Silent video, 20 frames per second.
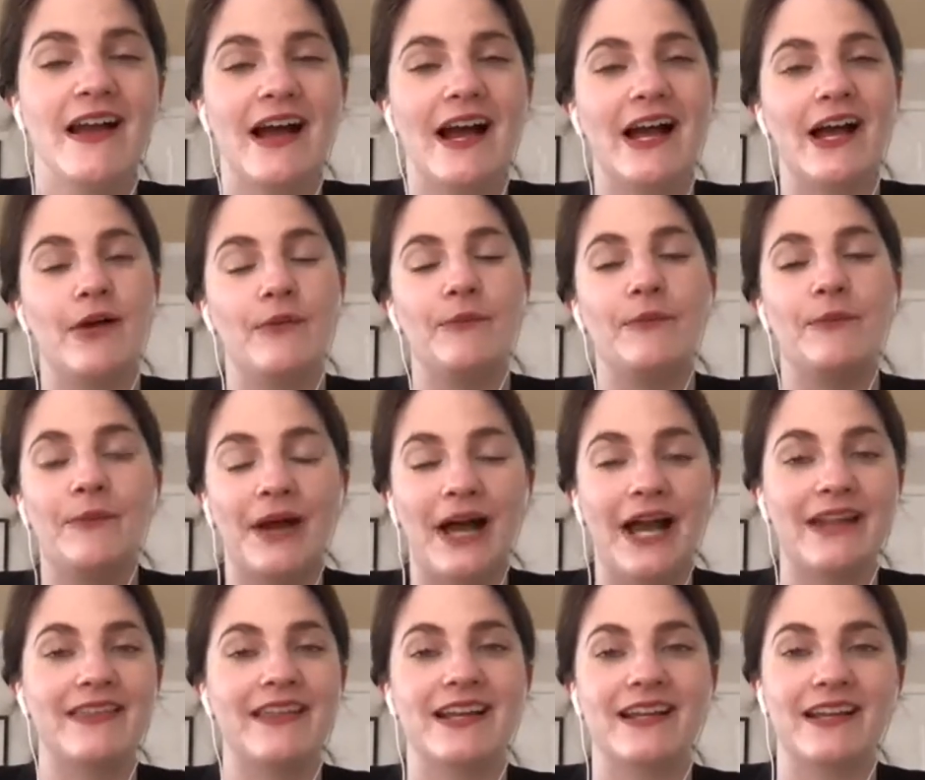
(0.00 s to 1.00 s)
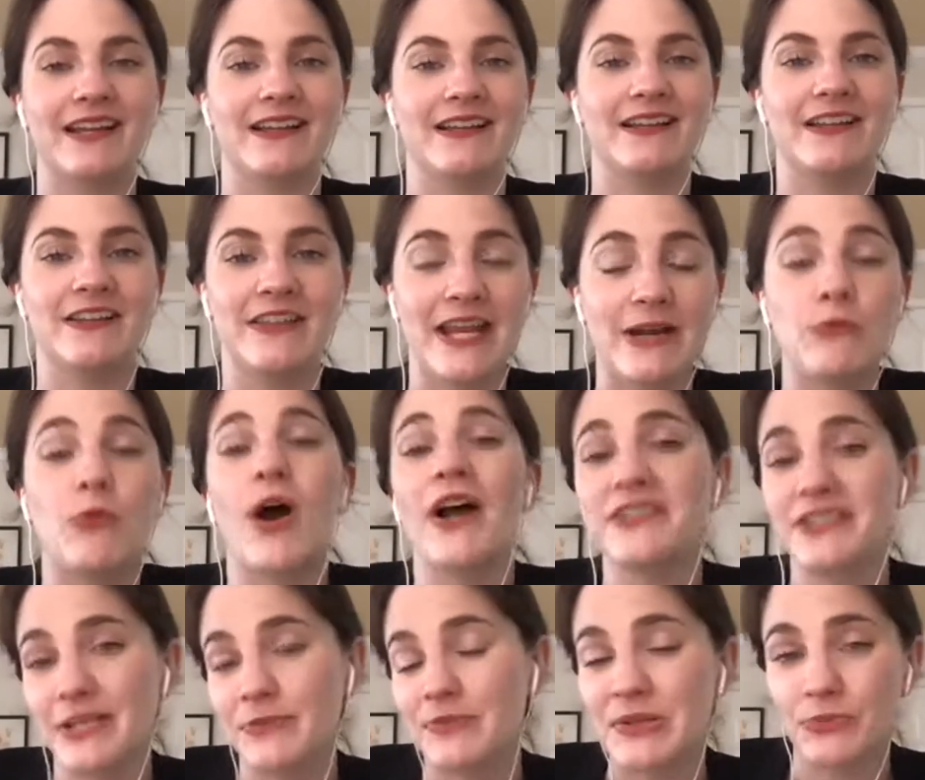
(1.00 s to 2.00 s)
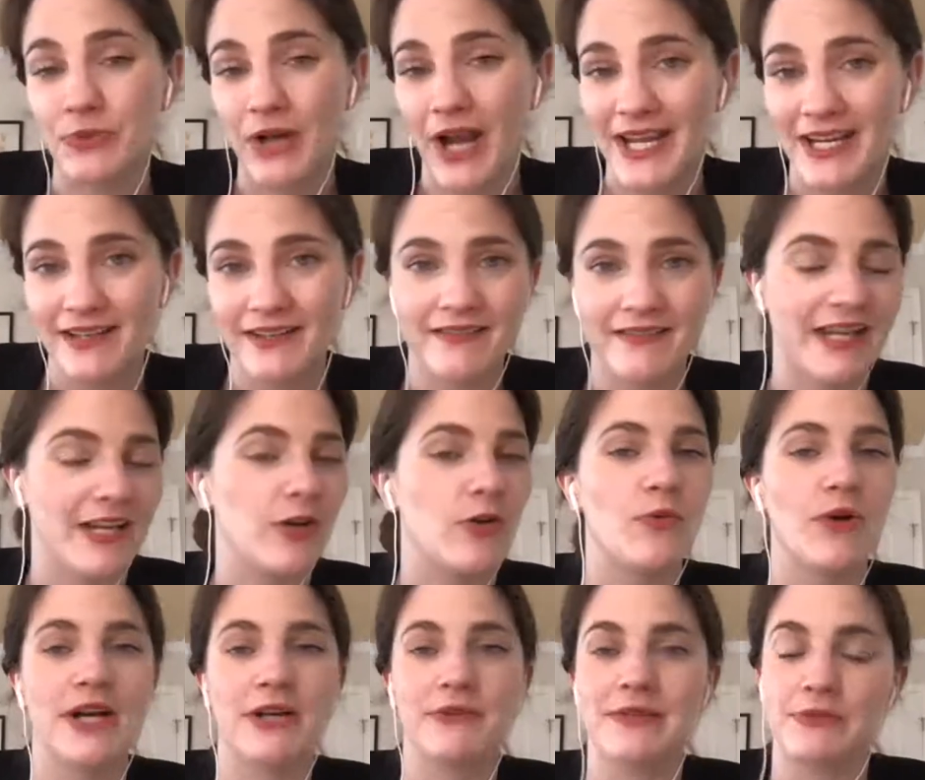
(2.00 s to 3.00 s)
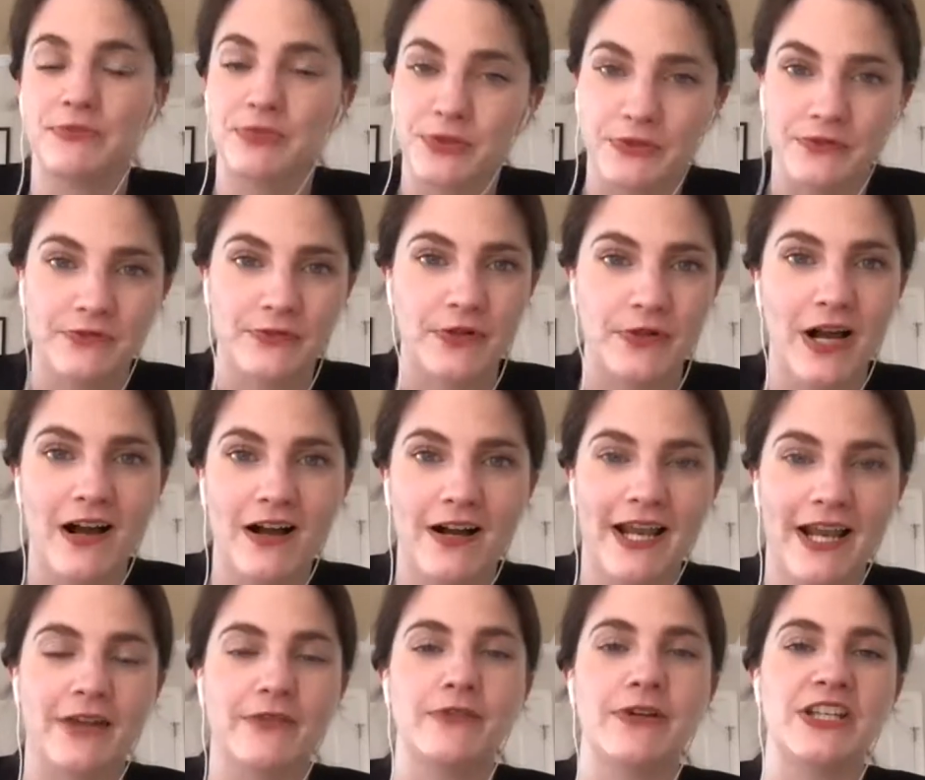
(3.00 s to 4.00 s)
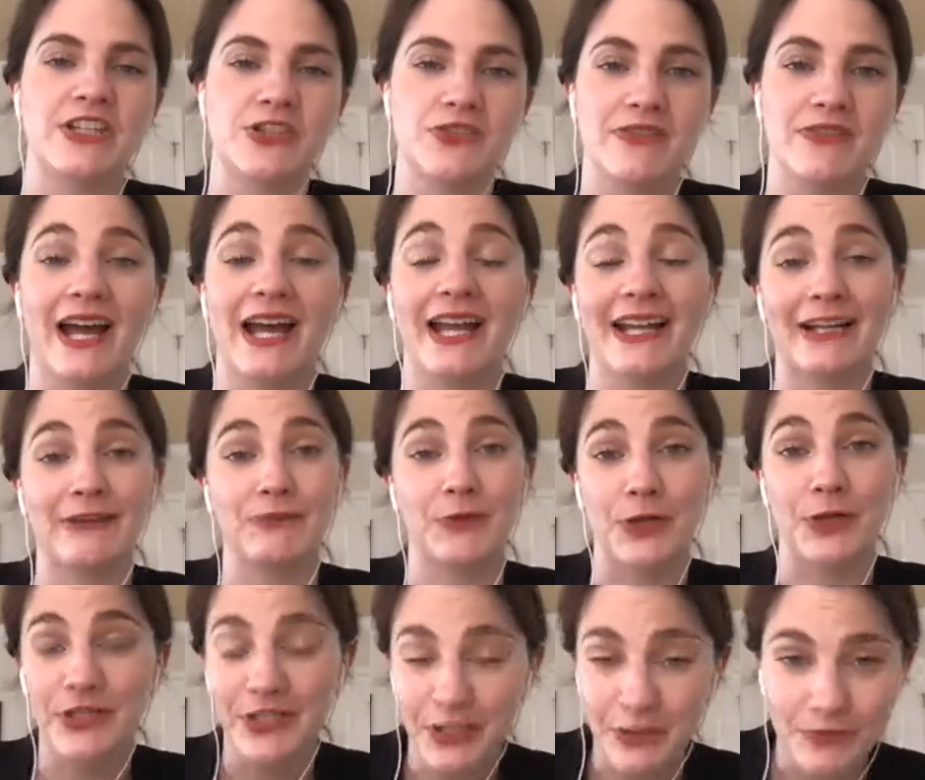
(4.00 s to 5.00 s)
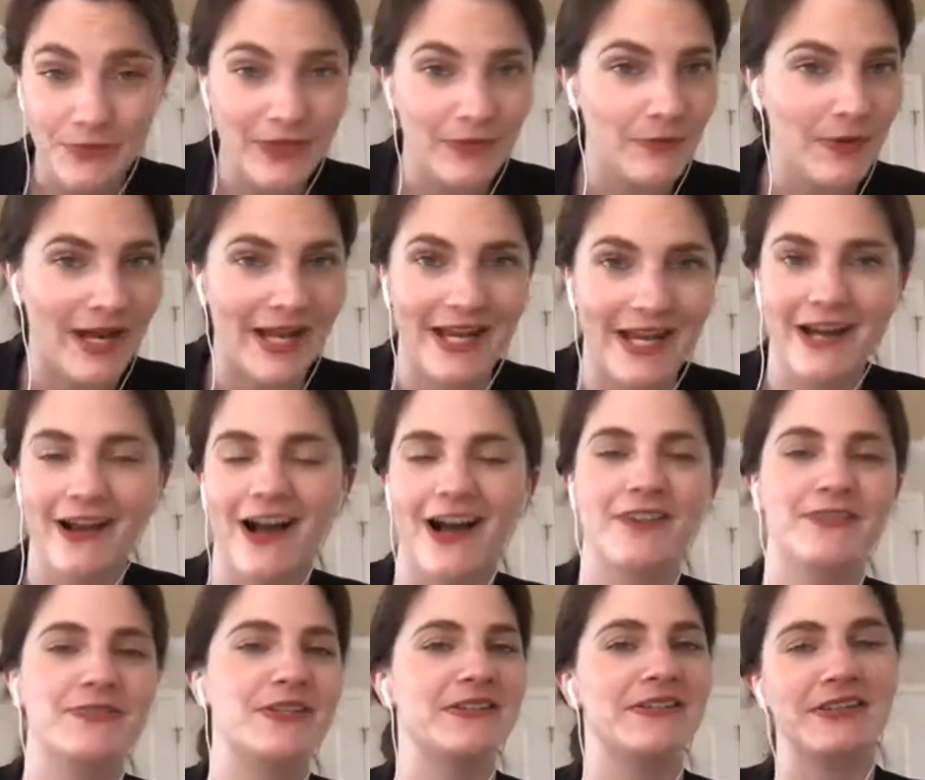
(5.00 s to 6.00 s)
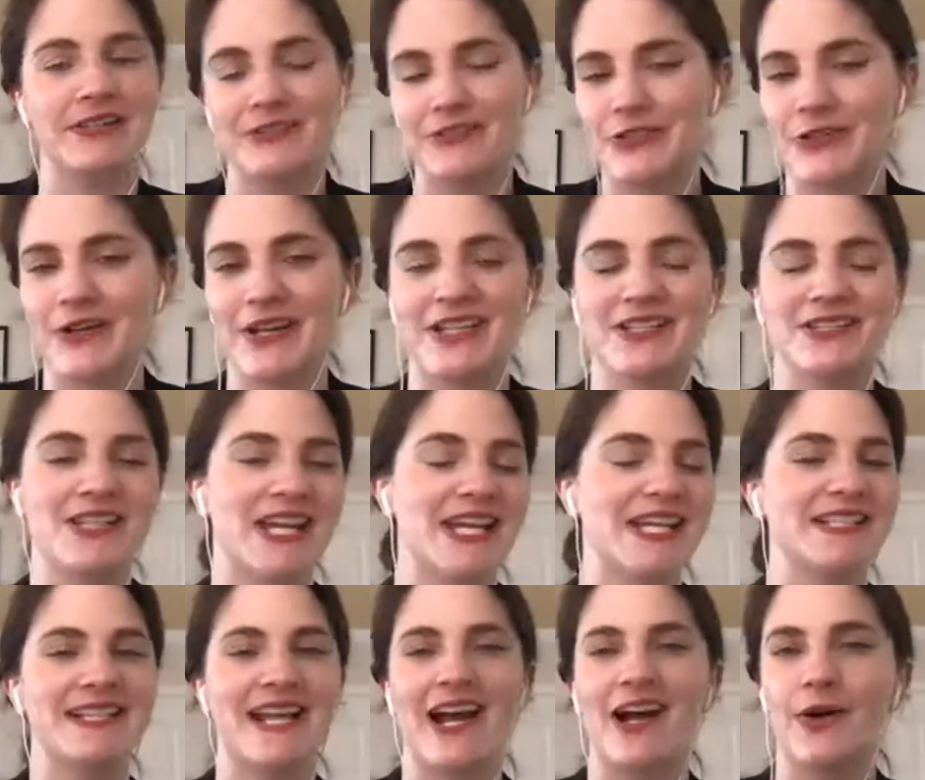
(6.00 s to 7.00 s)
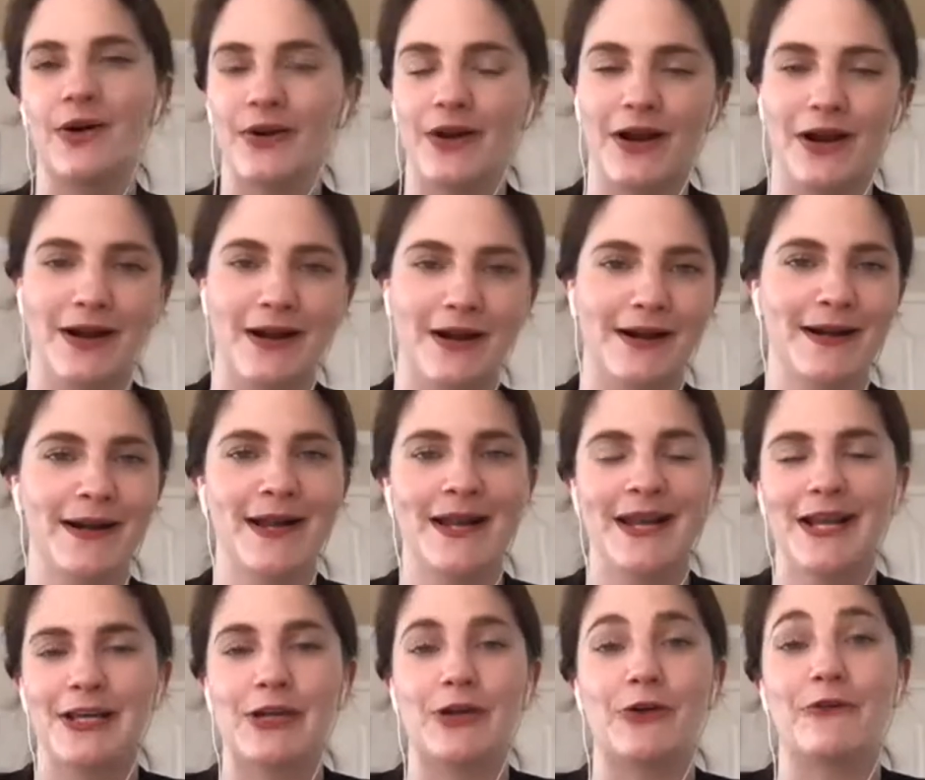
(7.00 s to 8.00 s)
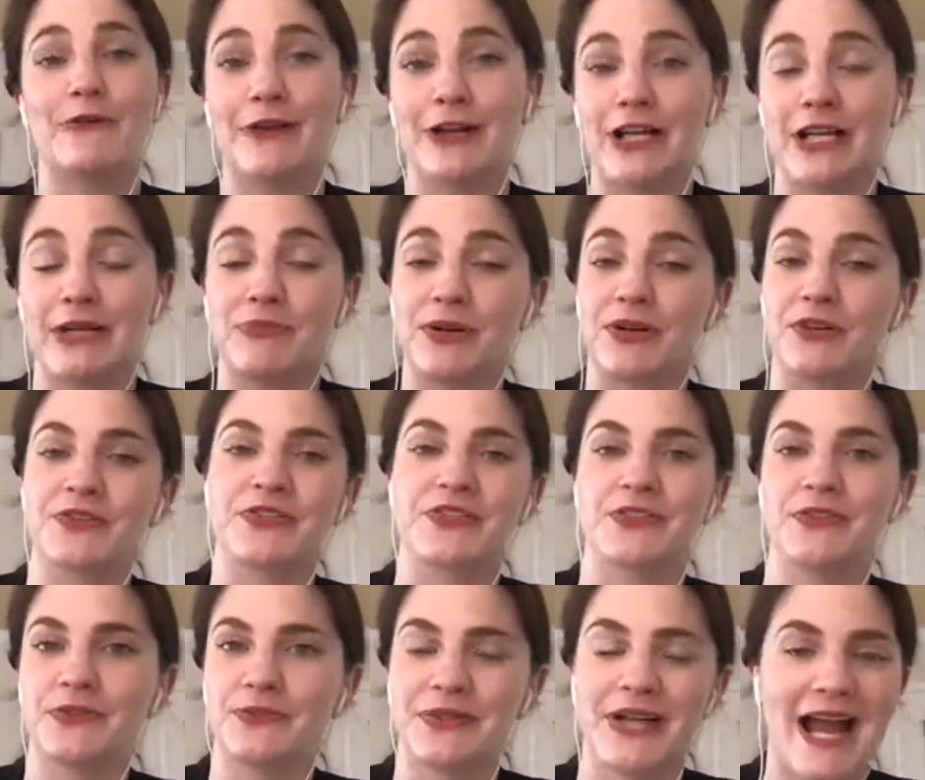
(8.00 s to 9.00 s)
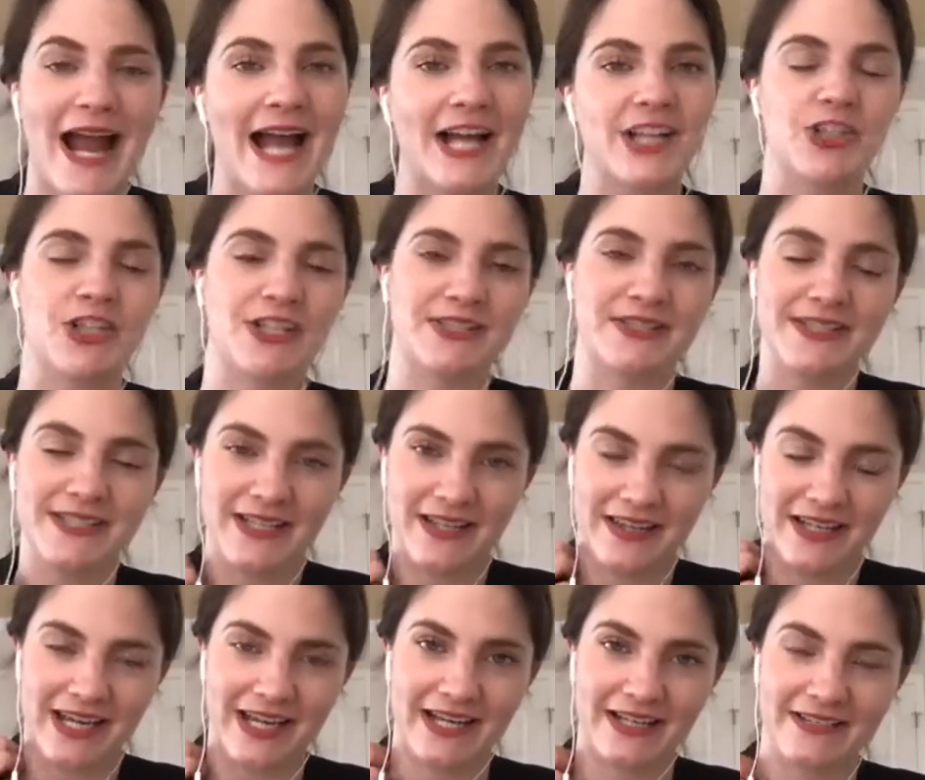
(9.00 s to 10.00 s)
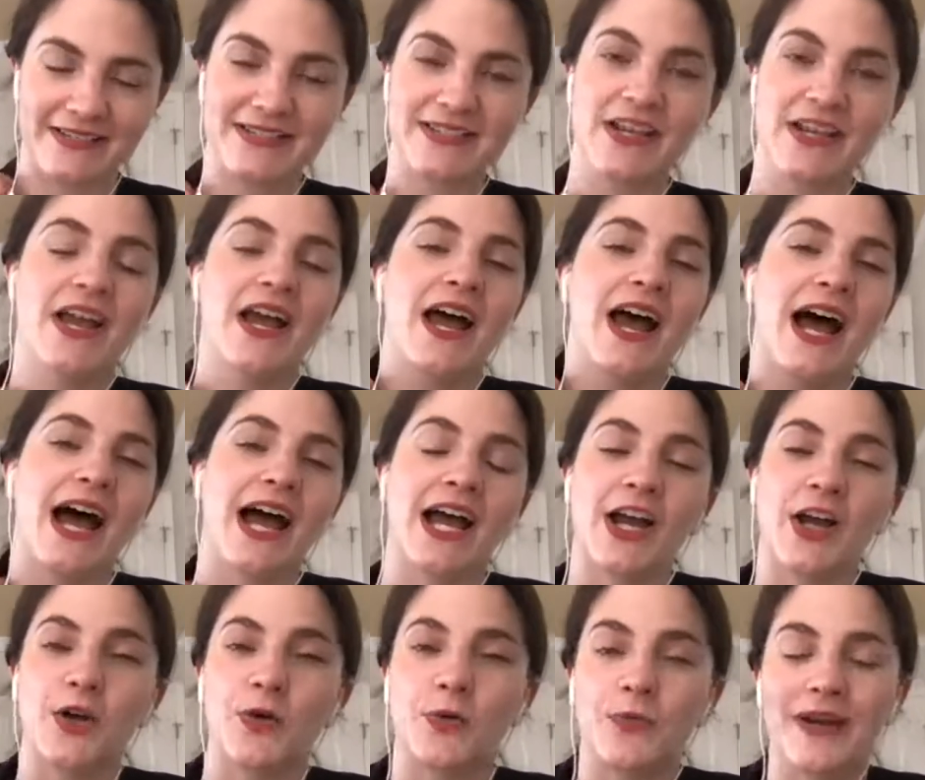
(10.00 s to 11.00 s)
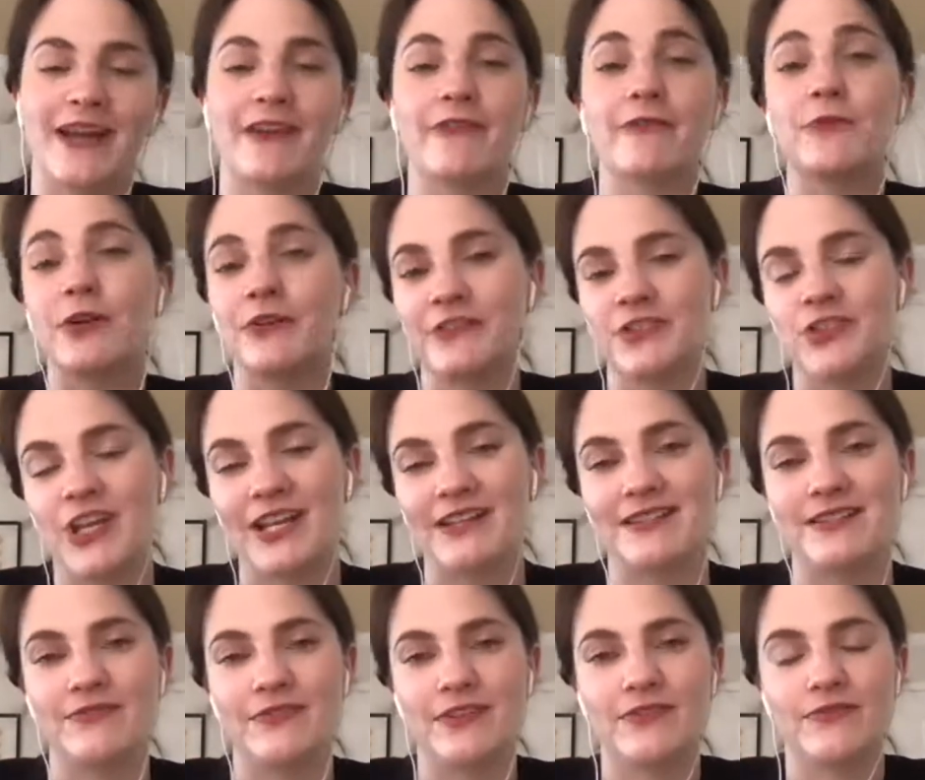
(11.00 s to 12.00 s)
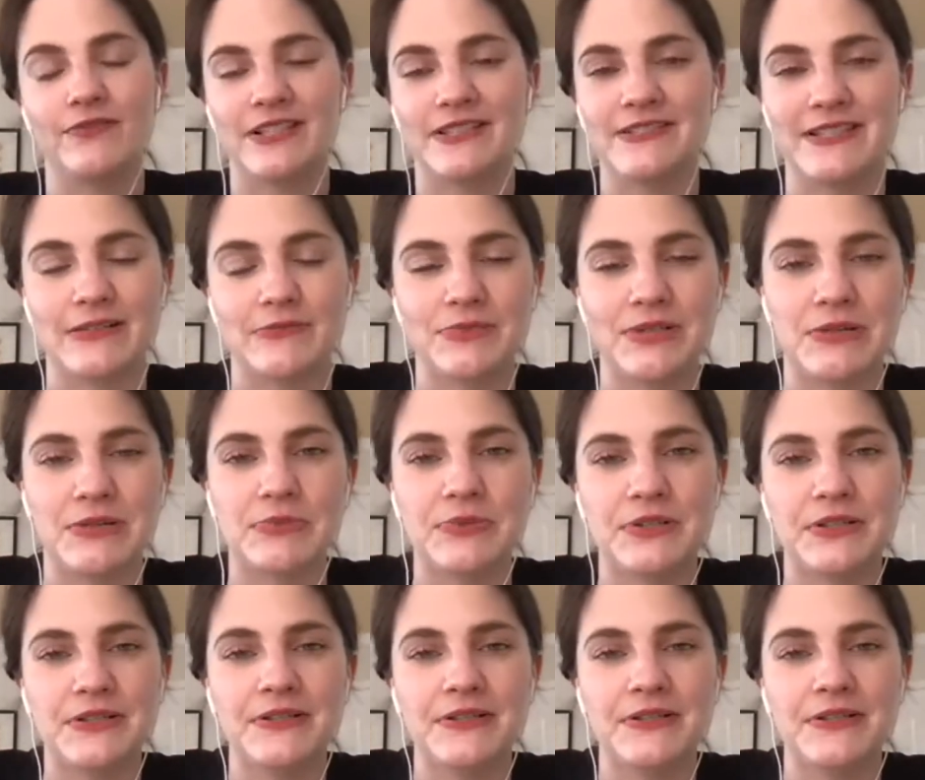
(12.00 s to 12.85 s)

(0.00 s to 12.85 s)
Um, I think they want to be right. They don't want to be proved wrong. And if we do that in a more human way, often the internet takes out our, you know, very personal reactions to things. Uh, we have more of a chance of convincing people.